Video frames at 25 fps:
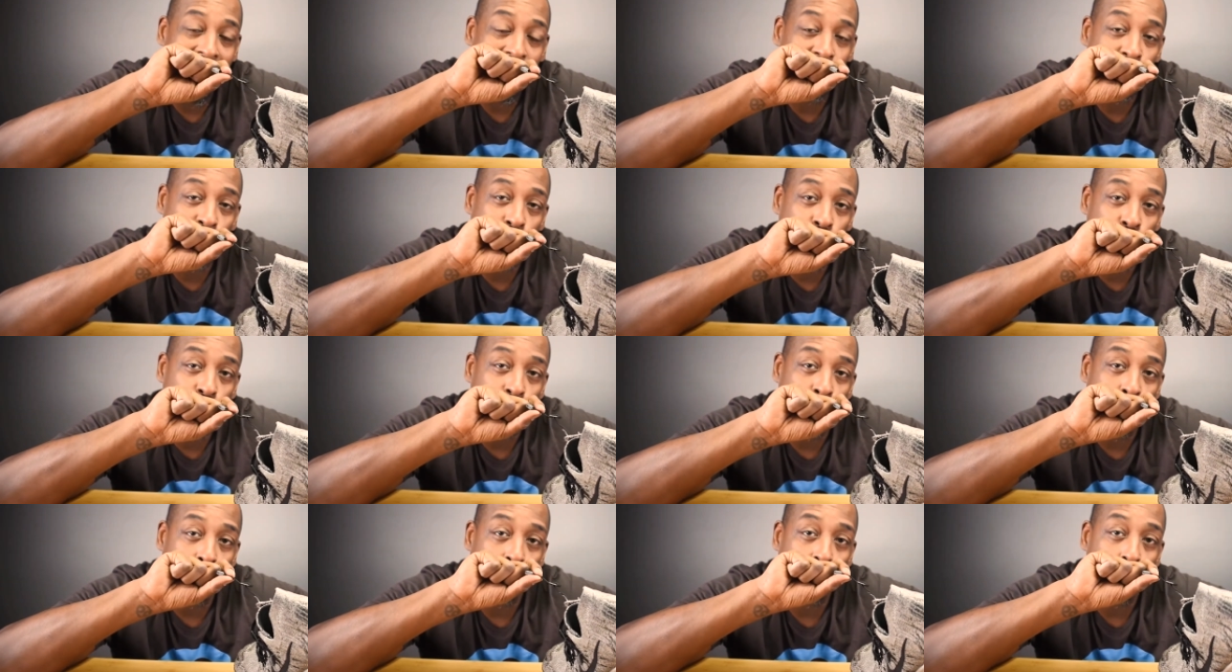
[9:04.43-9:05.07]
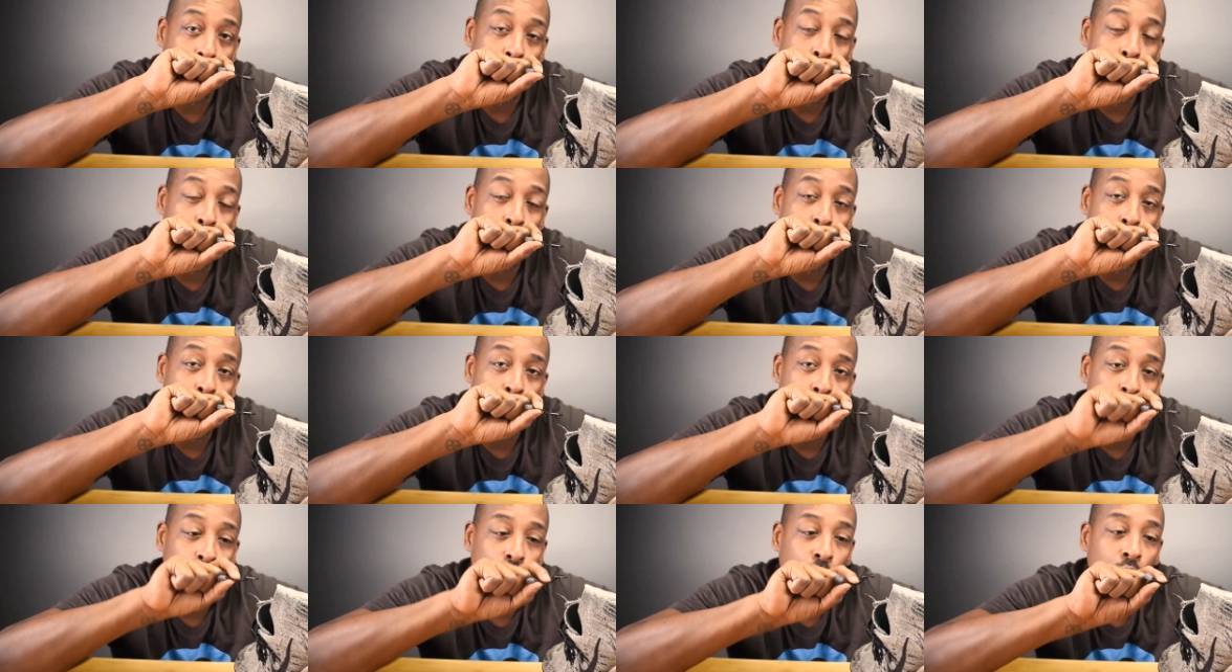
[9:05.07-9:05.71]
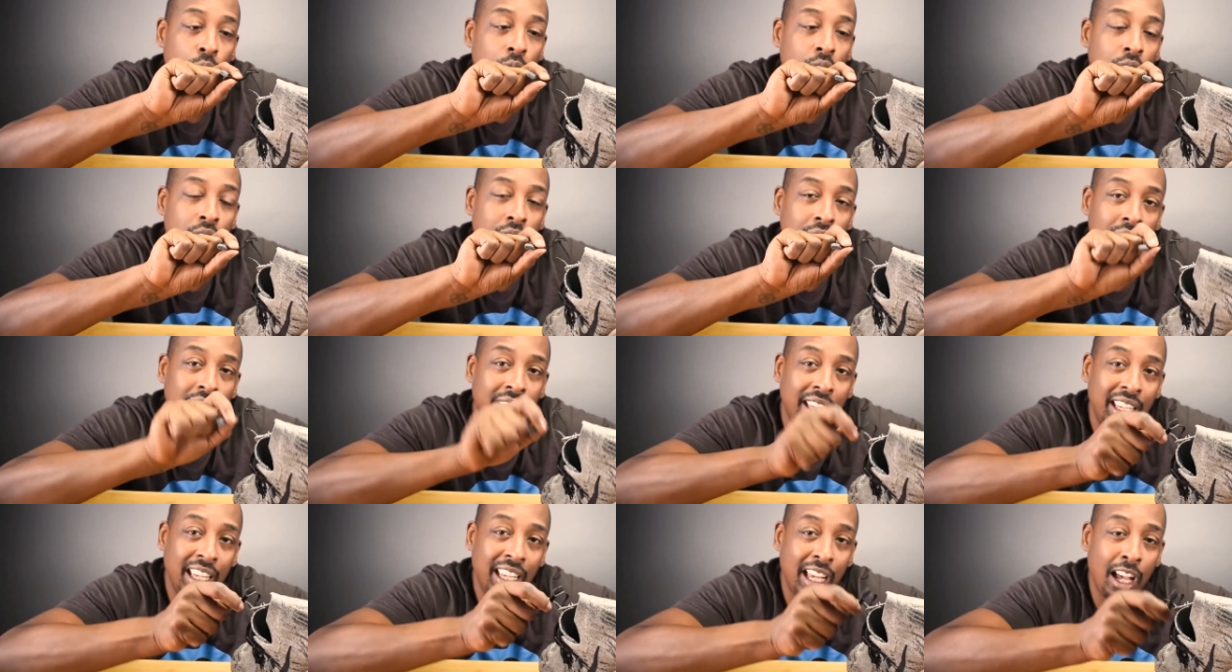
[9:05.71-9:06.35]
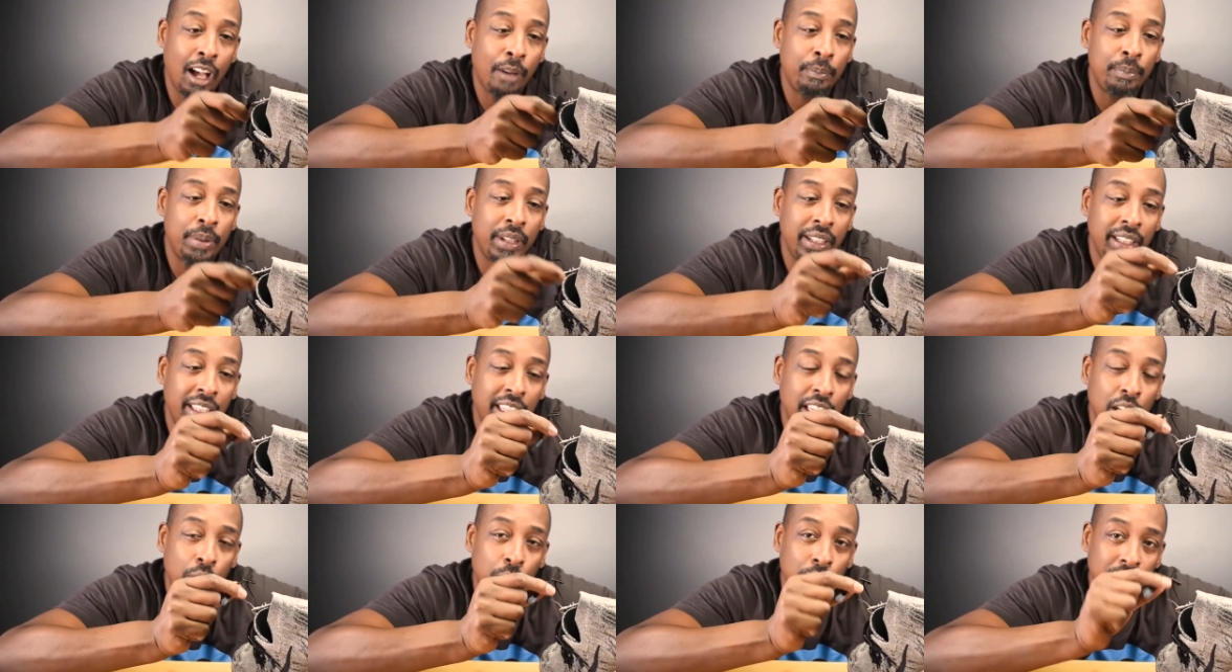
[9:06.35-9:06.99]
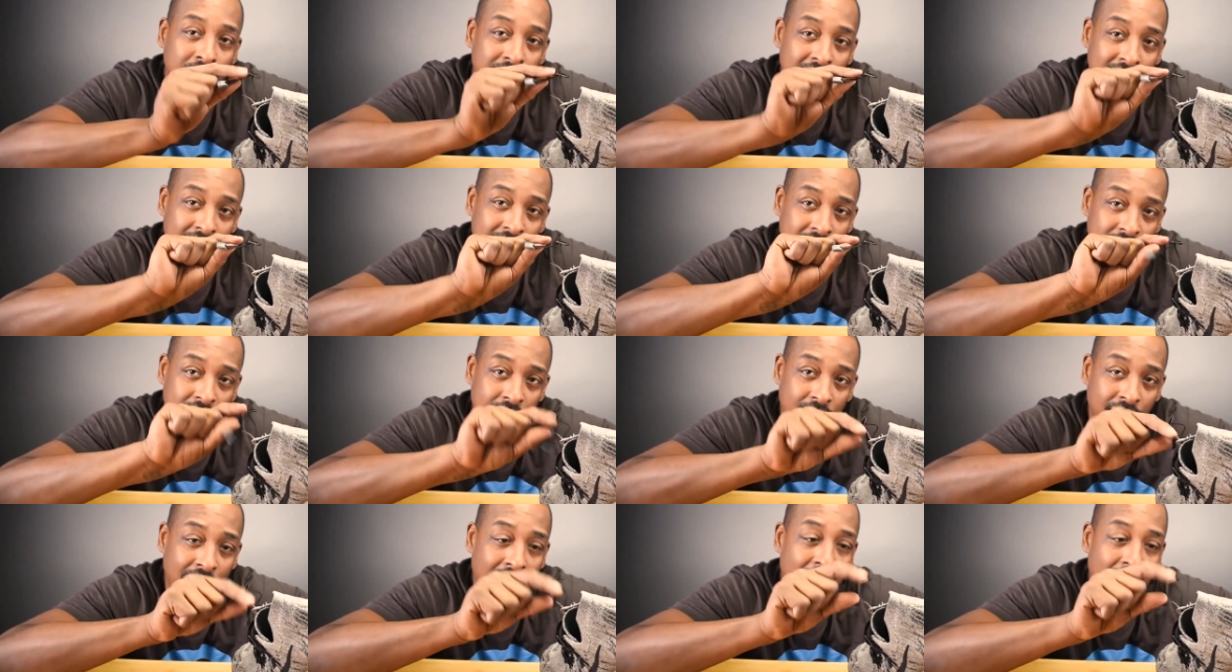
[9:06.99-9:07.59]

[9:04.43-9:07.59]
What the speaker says: extra room up in here with this.